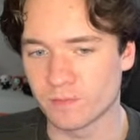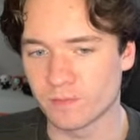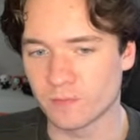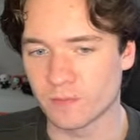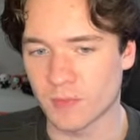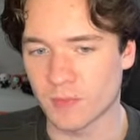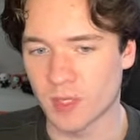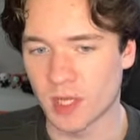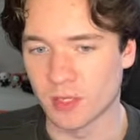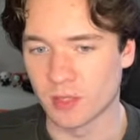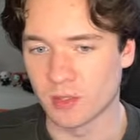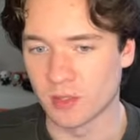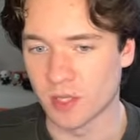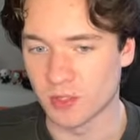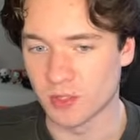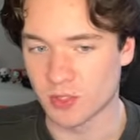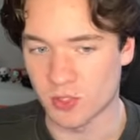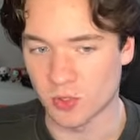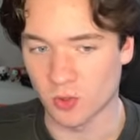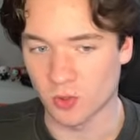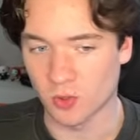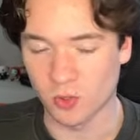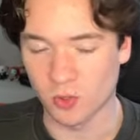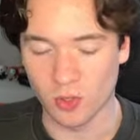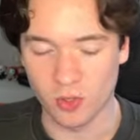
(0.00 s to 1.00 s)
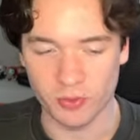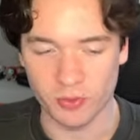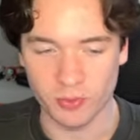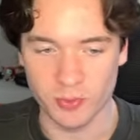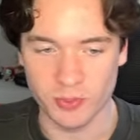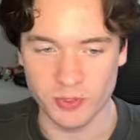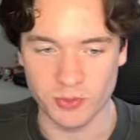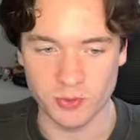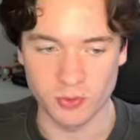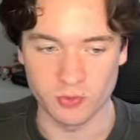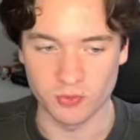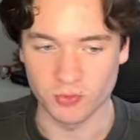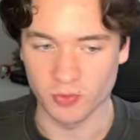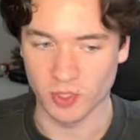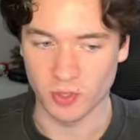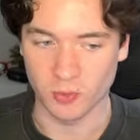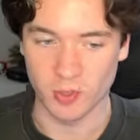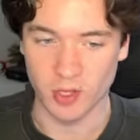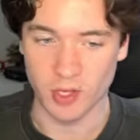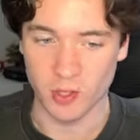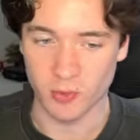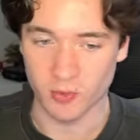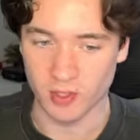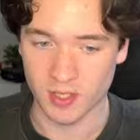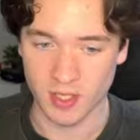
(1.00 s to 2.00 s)
Sorloth was doing really
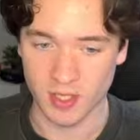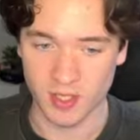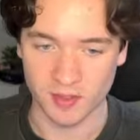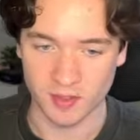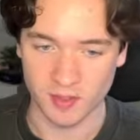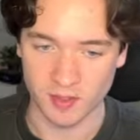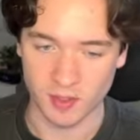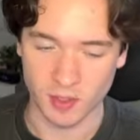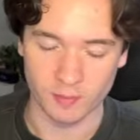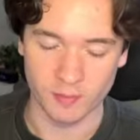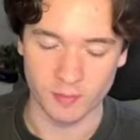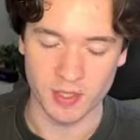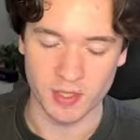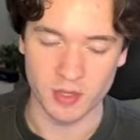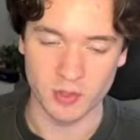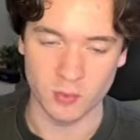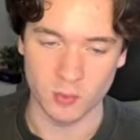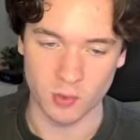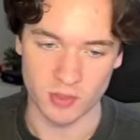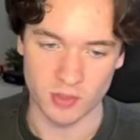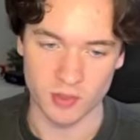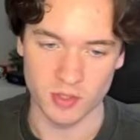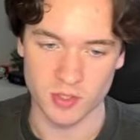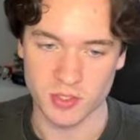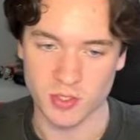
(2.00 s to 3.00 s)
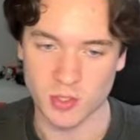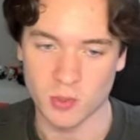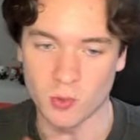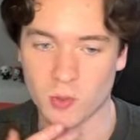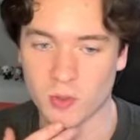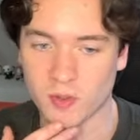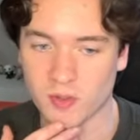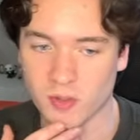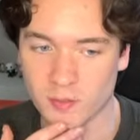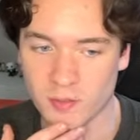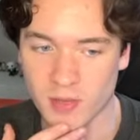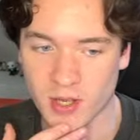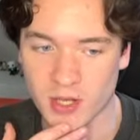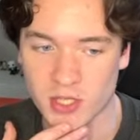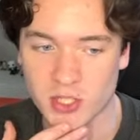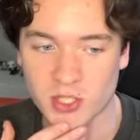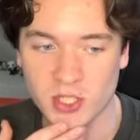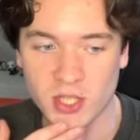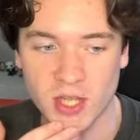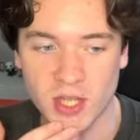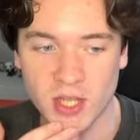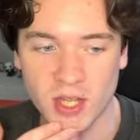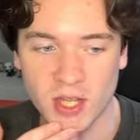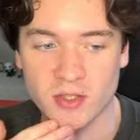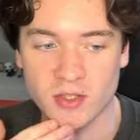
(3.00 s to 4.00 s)
well, and he ended up being the one that scored in match
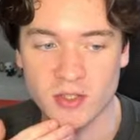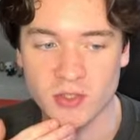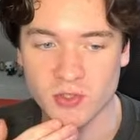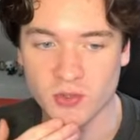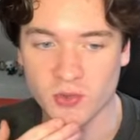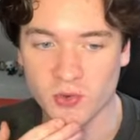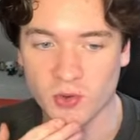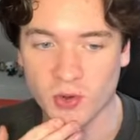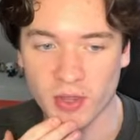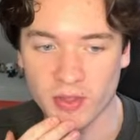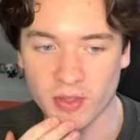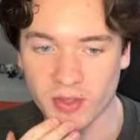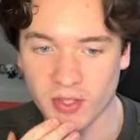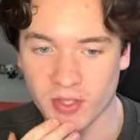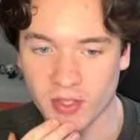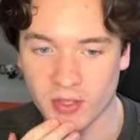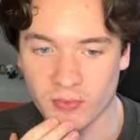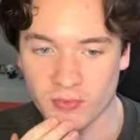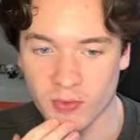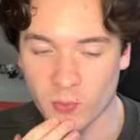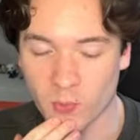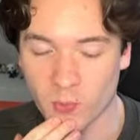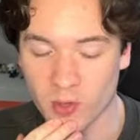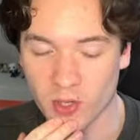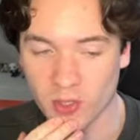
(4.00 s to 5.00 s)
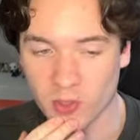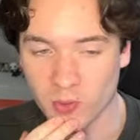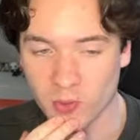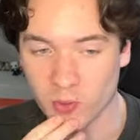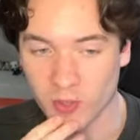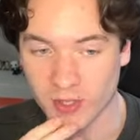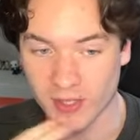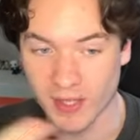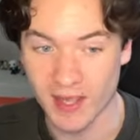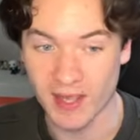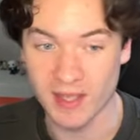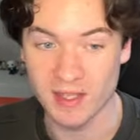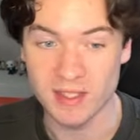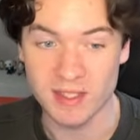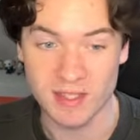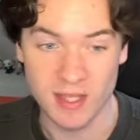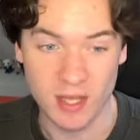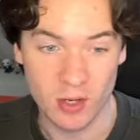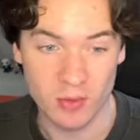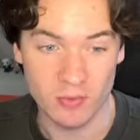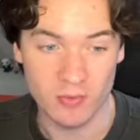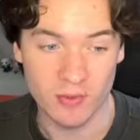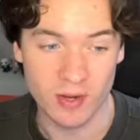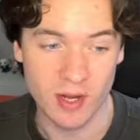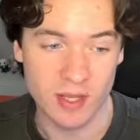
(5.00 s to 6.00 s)
day 8. So I think if you want to go against
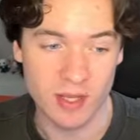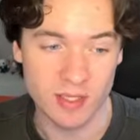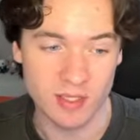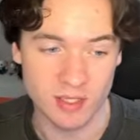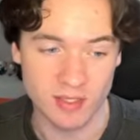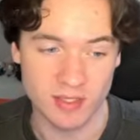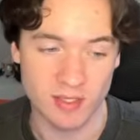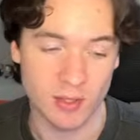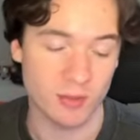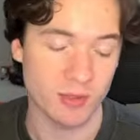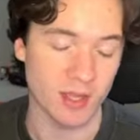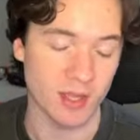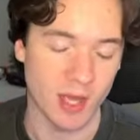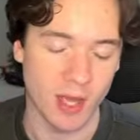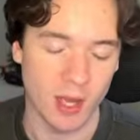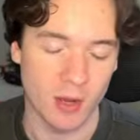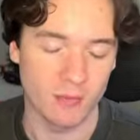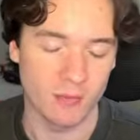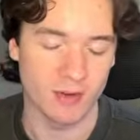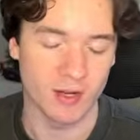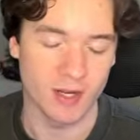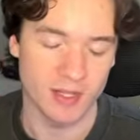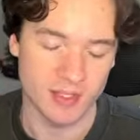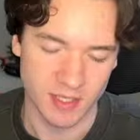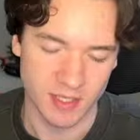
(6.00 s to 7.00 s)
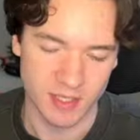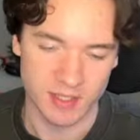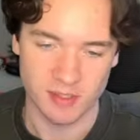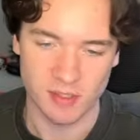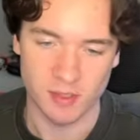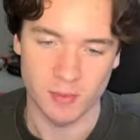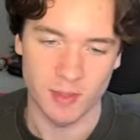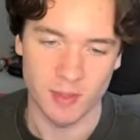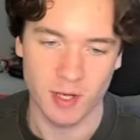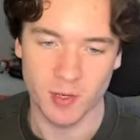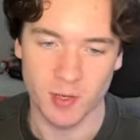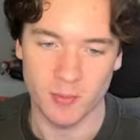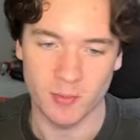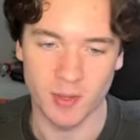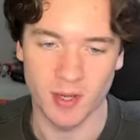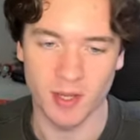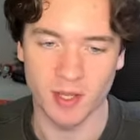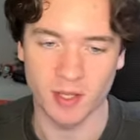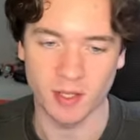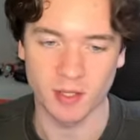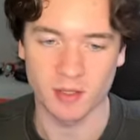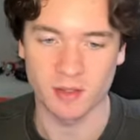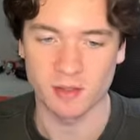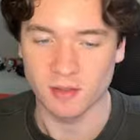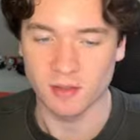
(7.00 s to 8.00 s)
Alvarez, I still think Alvarez the better
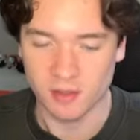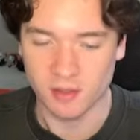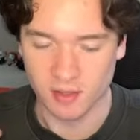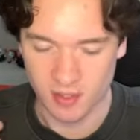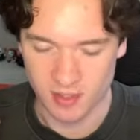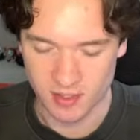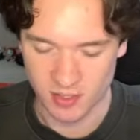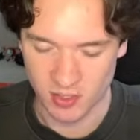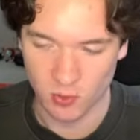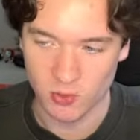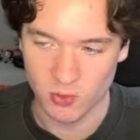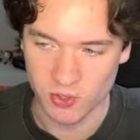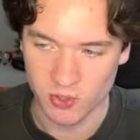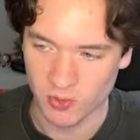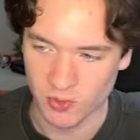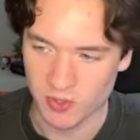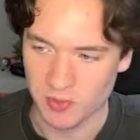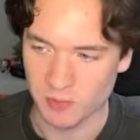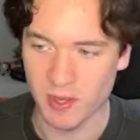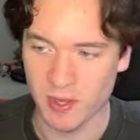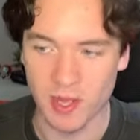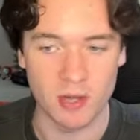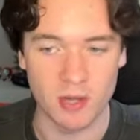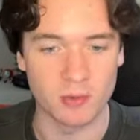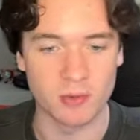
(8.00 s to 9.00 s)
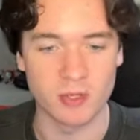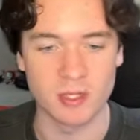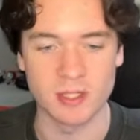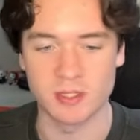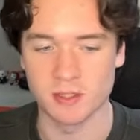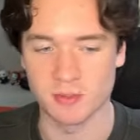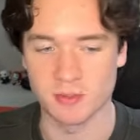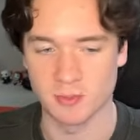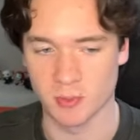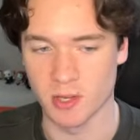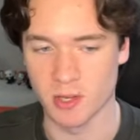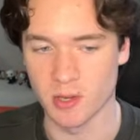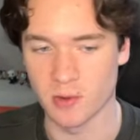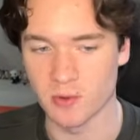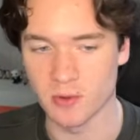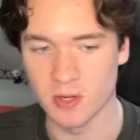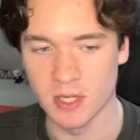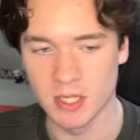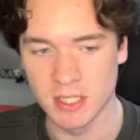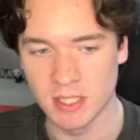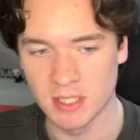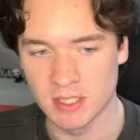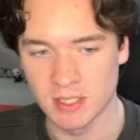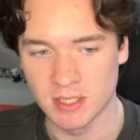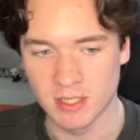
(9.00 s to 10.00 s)
pick, because he also has penalties as well.
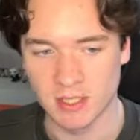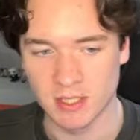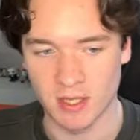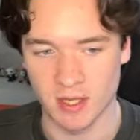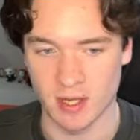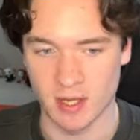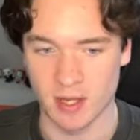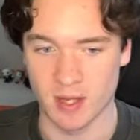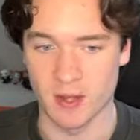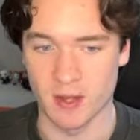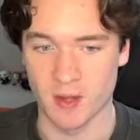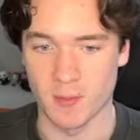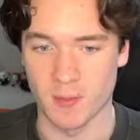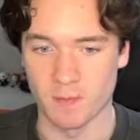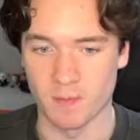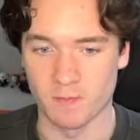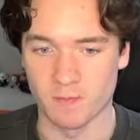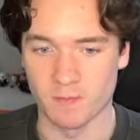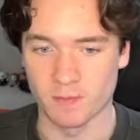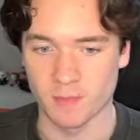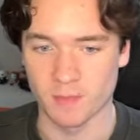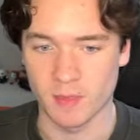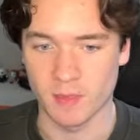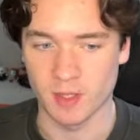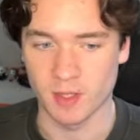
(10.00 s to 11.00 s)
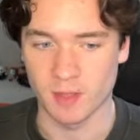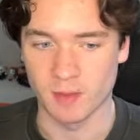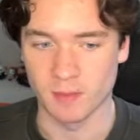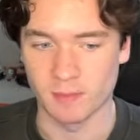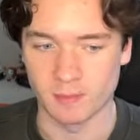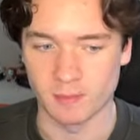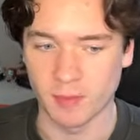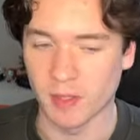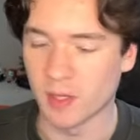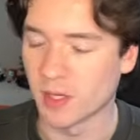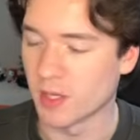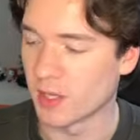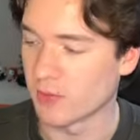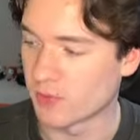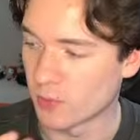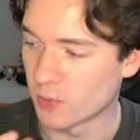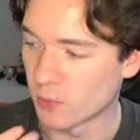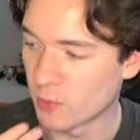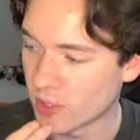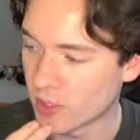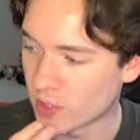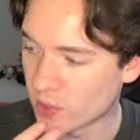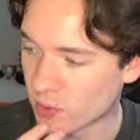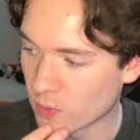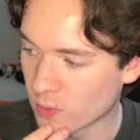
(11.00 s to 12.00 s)
But if you
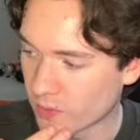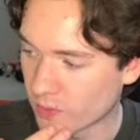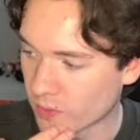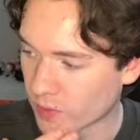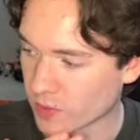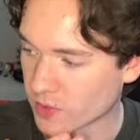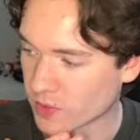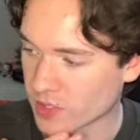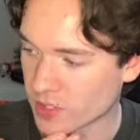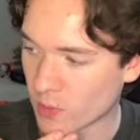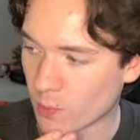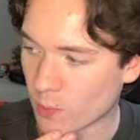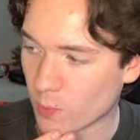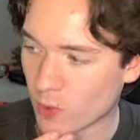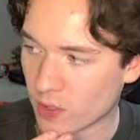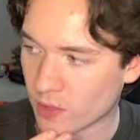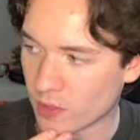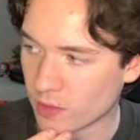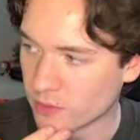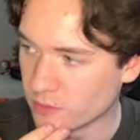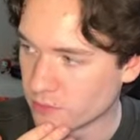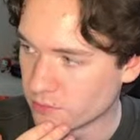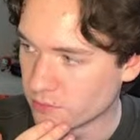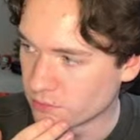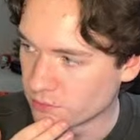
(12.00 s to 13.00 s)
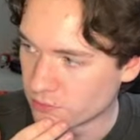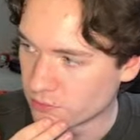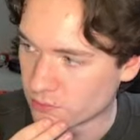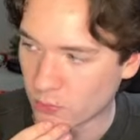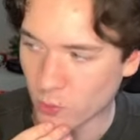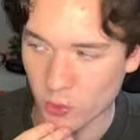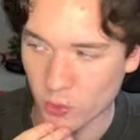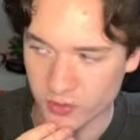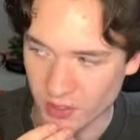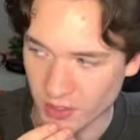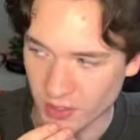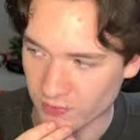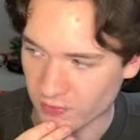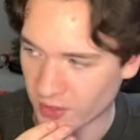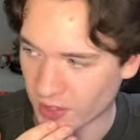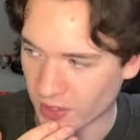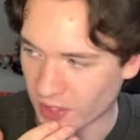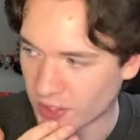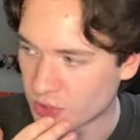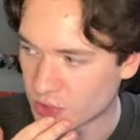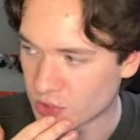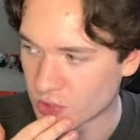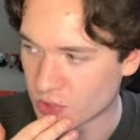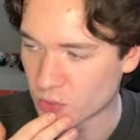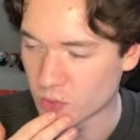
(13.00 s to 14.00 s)
want to go for someone more
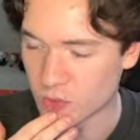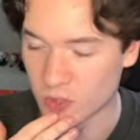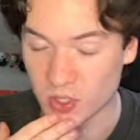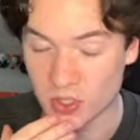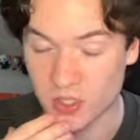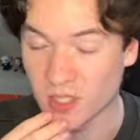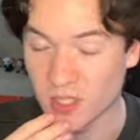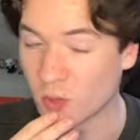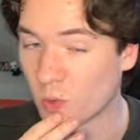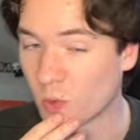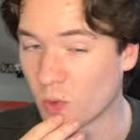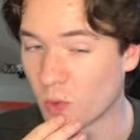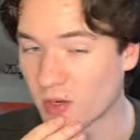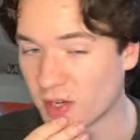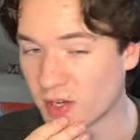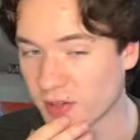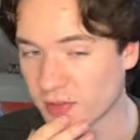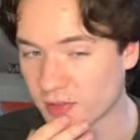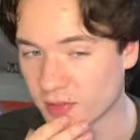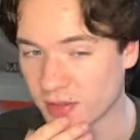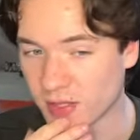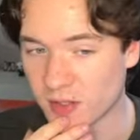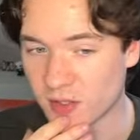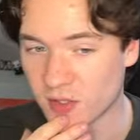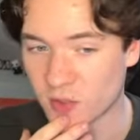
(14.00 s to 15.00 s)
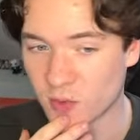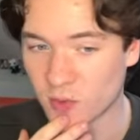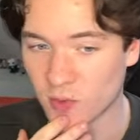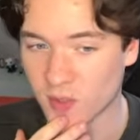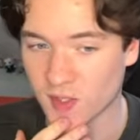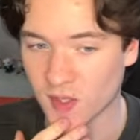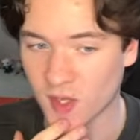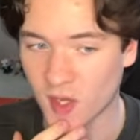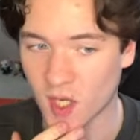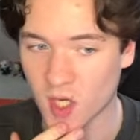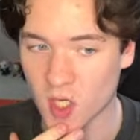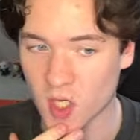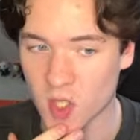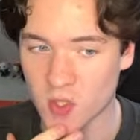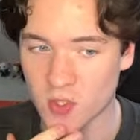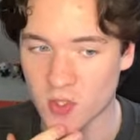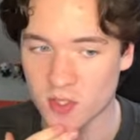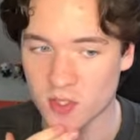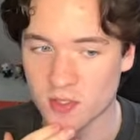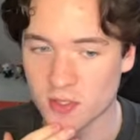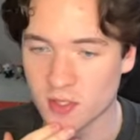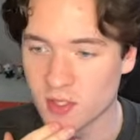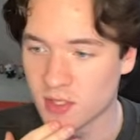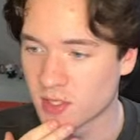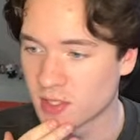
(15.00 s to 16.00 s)
differential and you still want Atletico
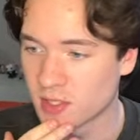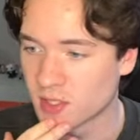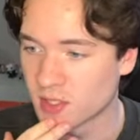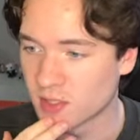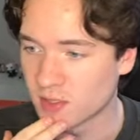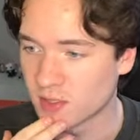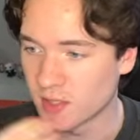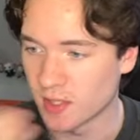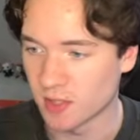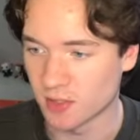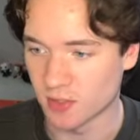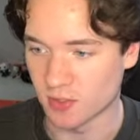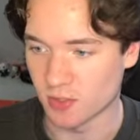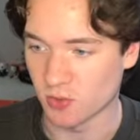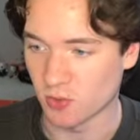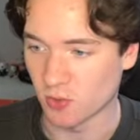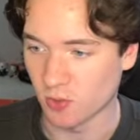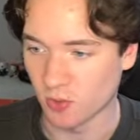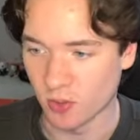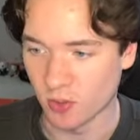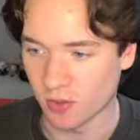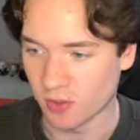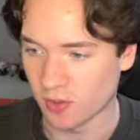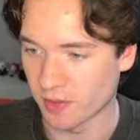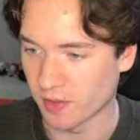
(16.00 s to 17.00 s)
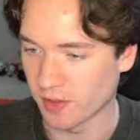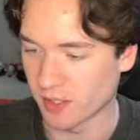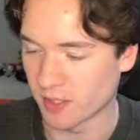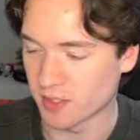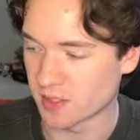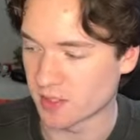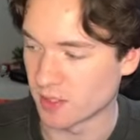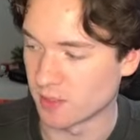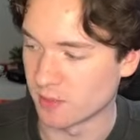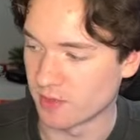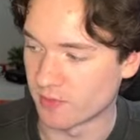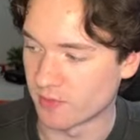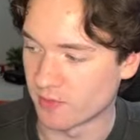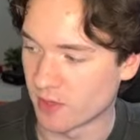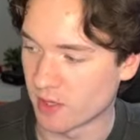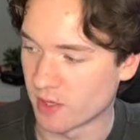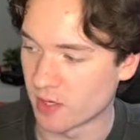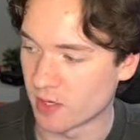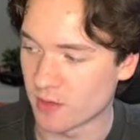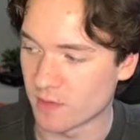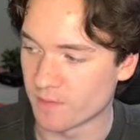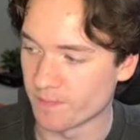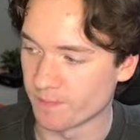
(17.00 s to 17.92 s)
attackers, then Sorloth I think is going to be fine.